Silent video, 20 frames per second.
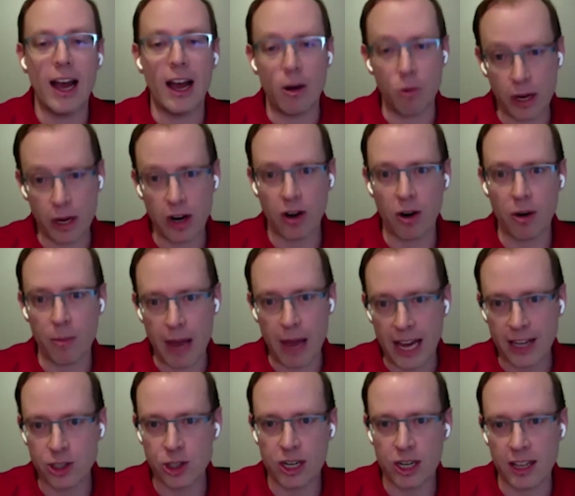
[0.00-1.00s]
We are
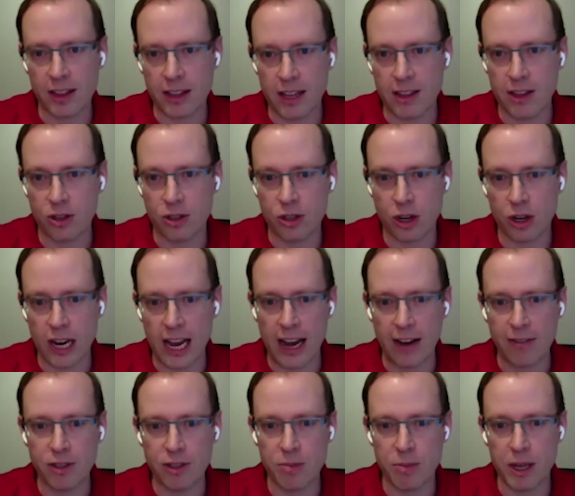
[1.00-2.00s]
imagining that there's going to
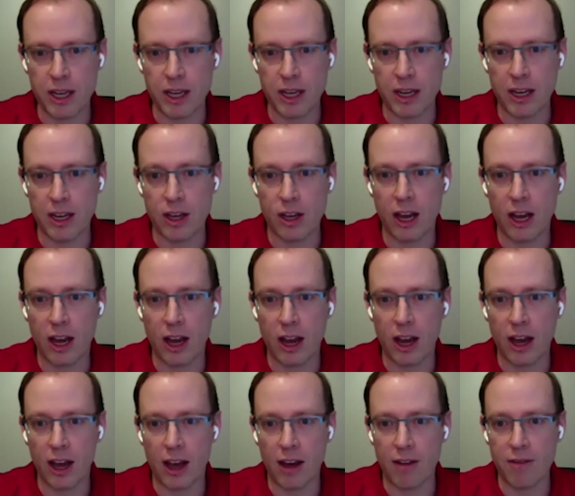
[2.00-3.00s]
have to be
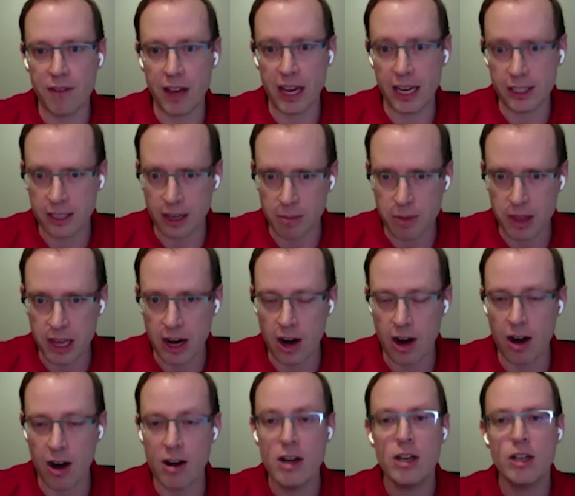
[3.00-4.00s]
a phase up
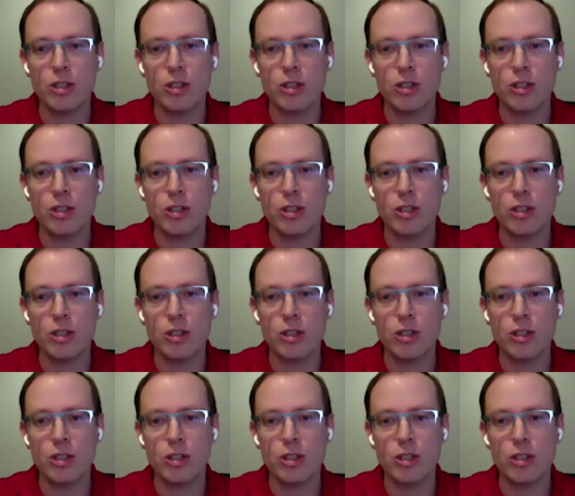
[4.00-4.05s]
there.